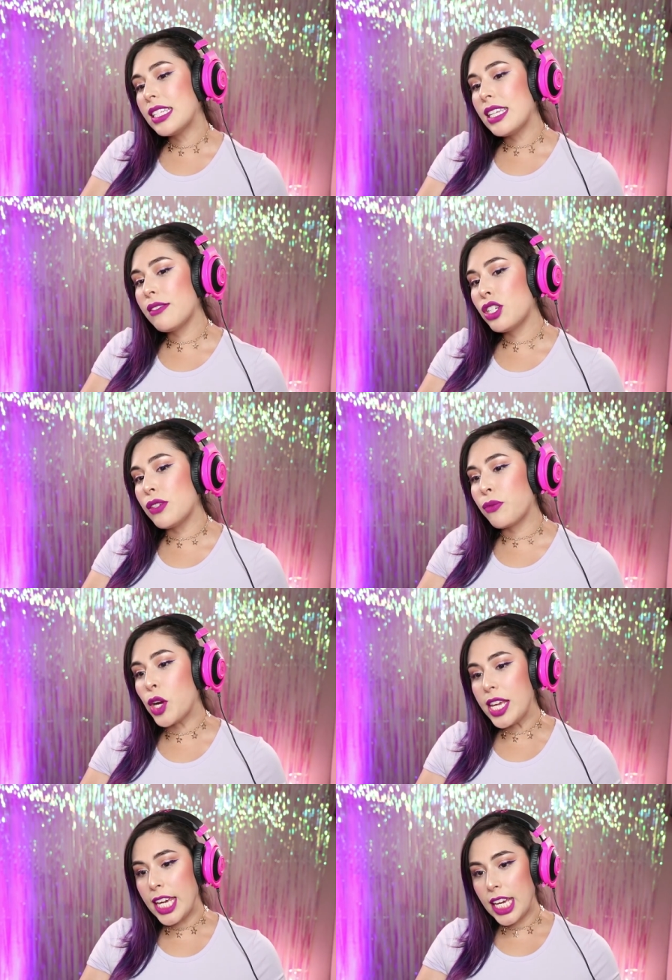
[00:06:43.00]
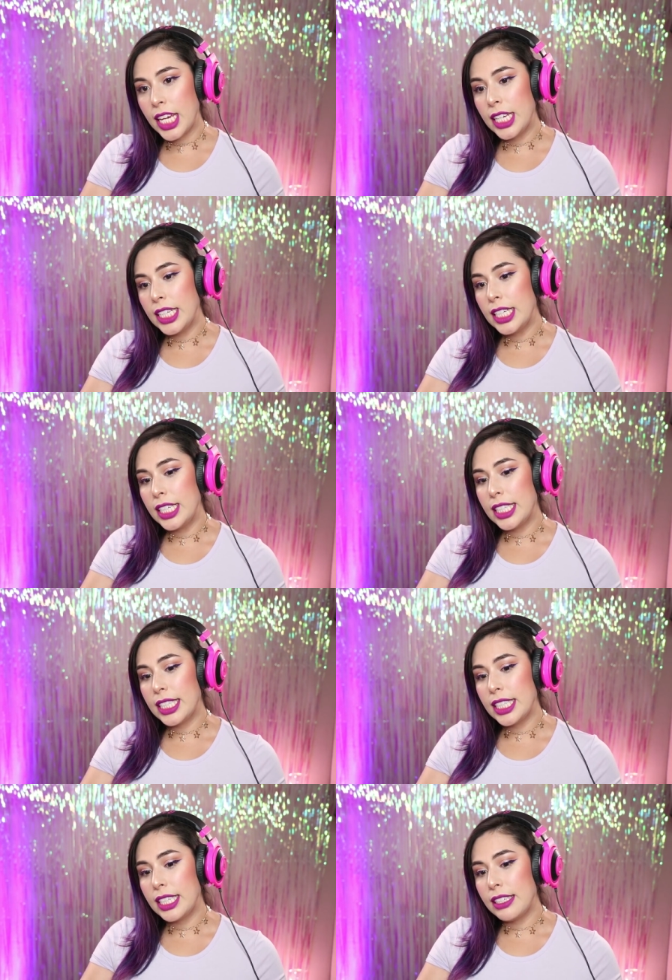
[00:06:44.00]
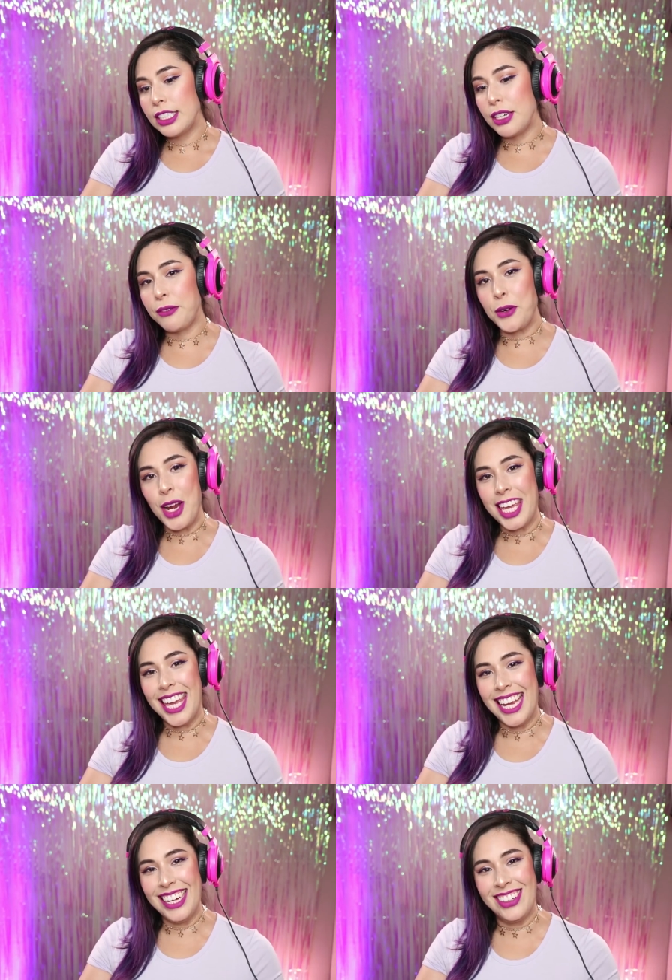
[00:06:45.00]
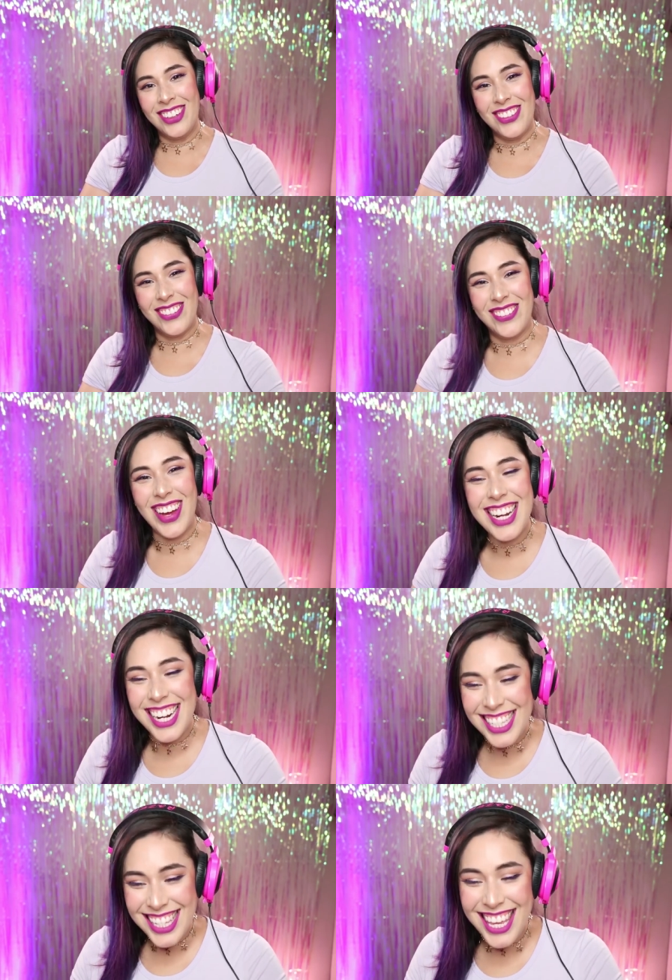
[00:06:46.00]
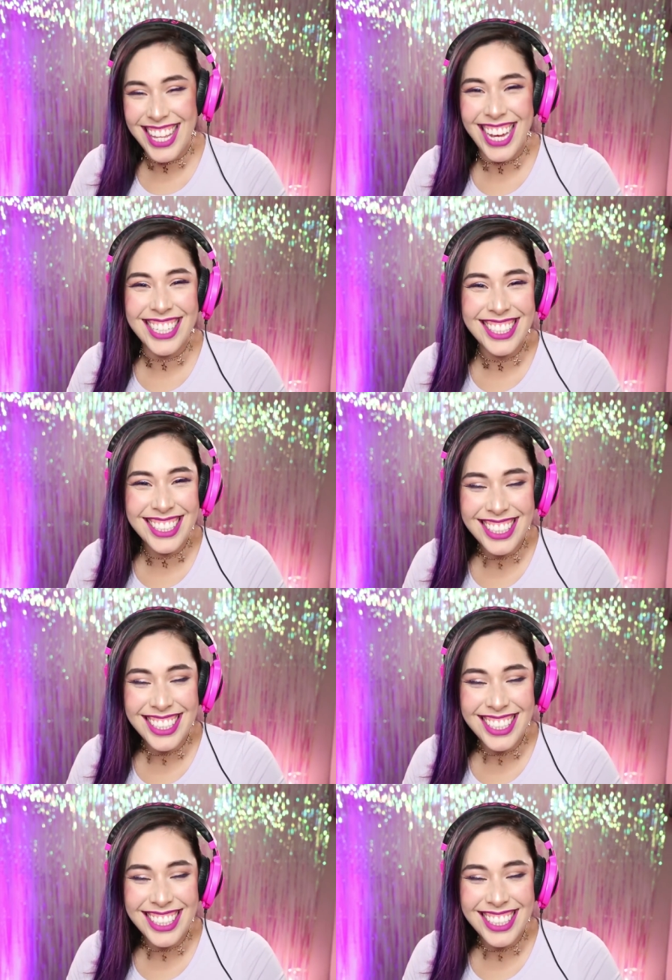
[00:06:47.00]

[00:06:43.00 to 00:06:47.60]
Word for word: Let's see if she's freaky. She freaky. Why did I say that?